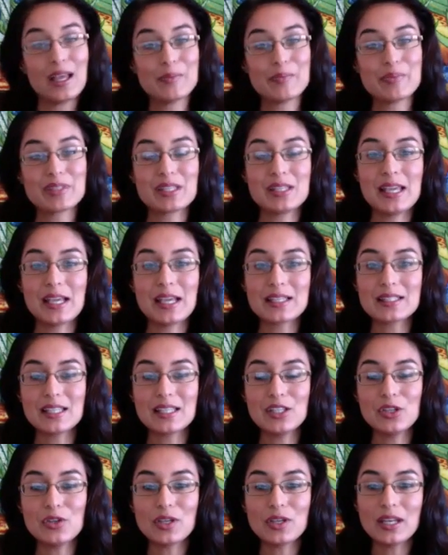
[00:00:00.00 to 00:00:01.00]
But the next
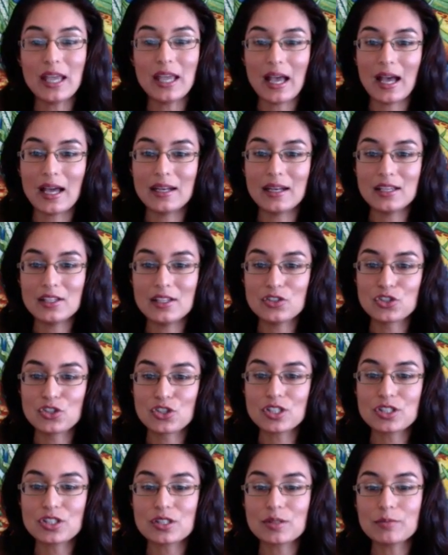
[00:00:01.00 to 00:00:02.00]
thing you can add is
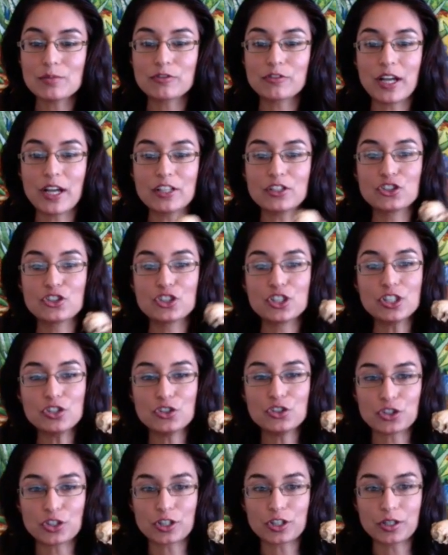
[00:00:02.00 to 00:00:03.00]
just some fresh
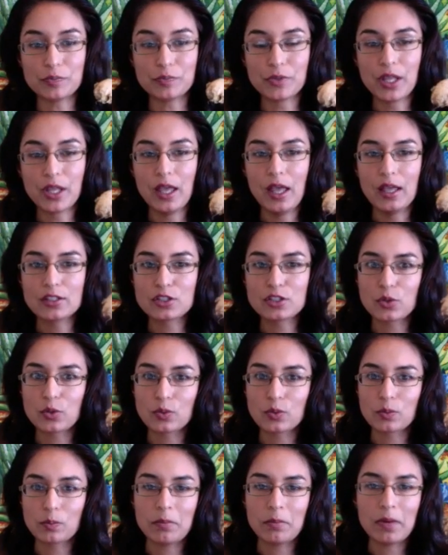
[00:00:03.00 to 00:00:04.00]
ginger.
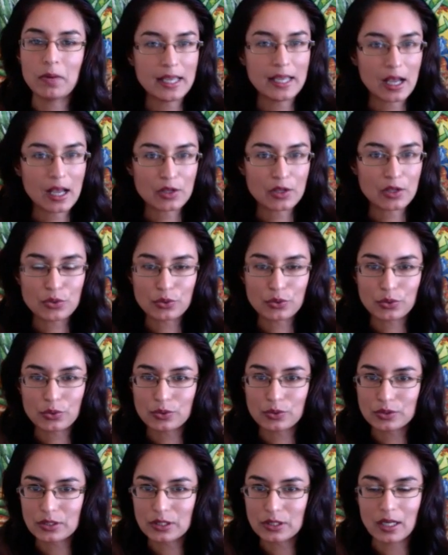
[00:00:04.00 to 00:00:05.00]
So my
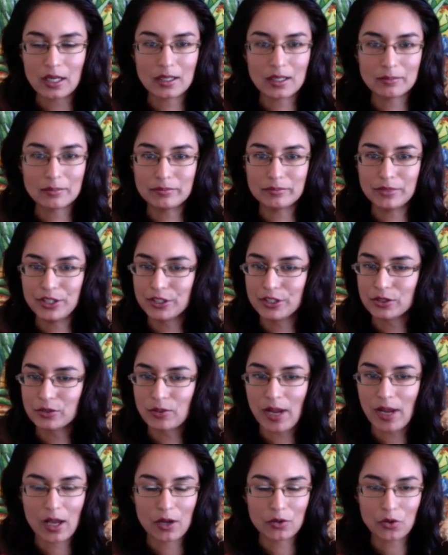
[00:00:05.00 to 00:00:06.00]
household
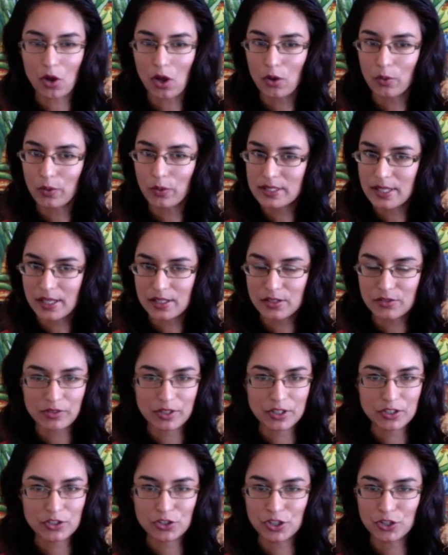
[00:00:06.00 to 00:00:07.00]
year-round always has
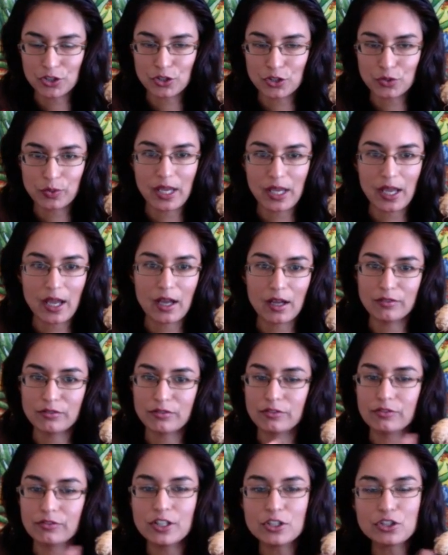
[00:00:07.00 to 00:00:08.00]
fresh ginger. We have
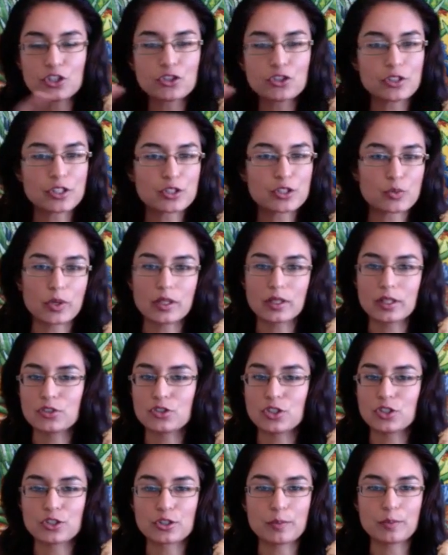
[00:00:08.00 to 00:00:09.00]
fresh ginger as well as
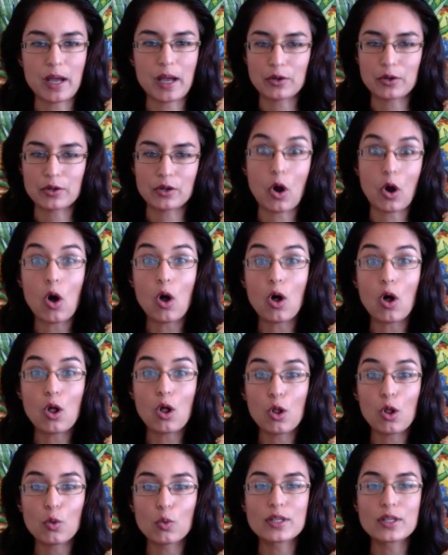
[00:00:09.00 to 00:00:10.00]
ginger powder,
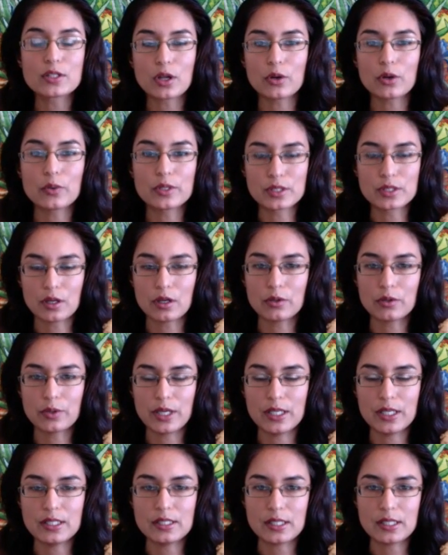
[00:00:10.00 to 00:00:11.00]
always, always,
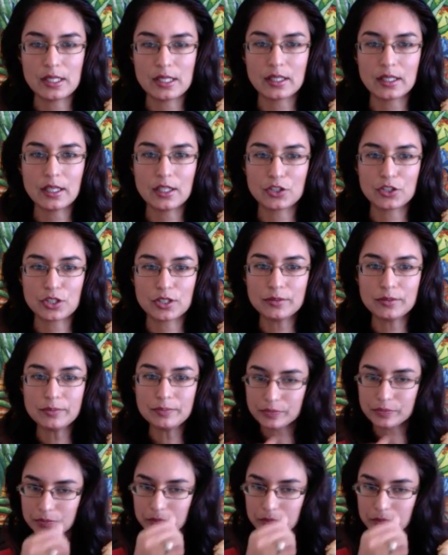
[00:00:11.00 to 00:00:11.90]
always in the kitchen.